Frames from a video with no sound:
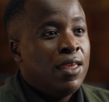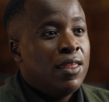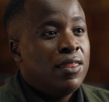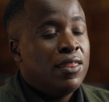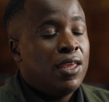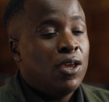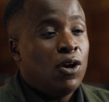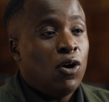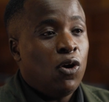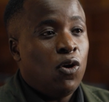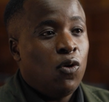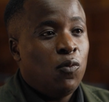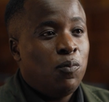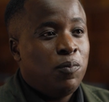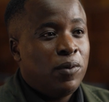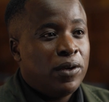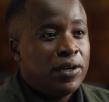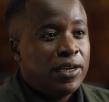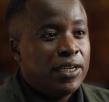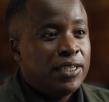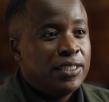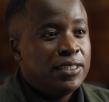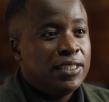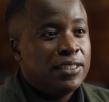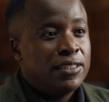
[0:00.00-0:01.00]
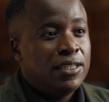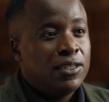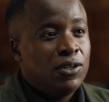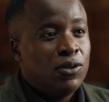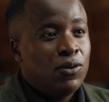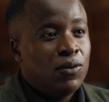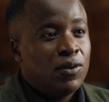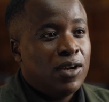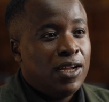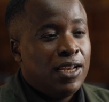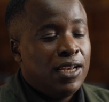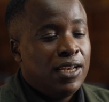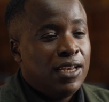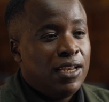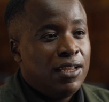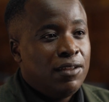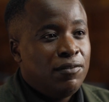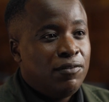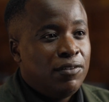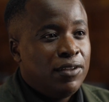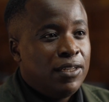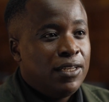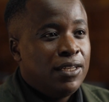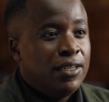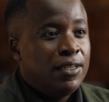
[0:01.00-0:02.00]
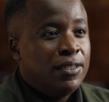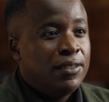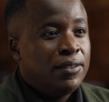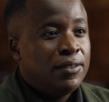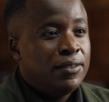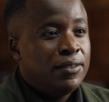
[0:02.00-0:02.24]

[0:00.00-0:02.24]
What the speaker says: They operate at the local level.